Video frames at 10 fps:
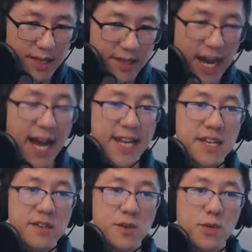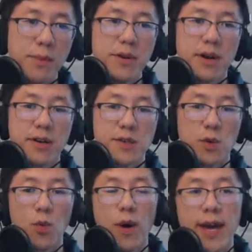tying into webinars
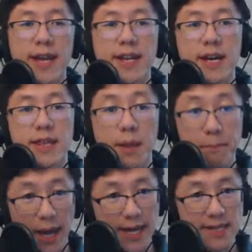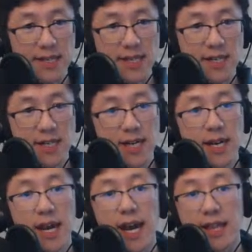when the pacing
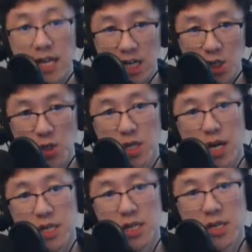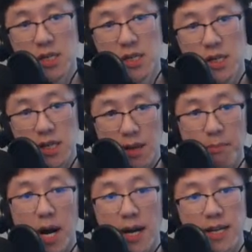and the introduction and the
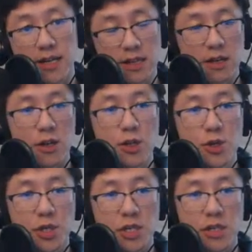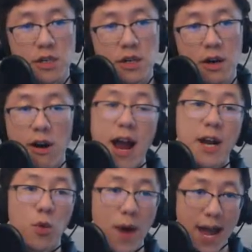body and the conclusion are out
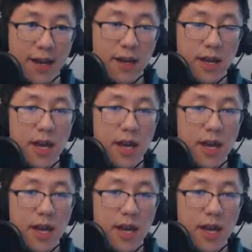of whack.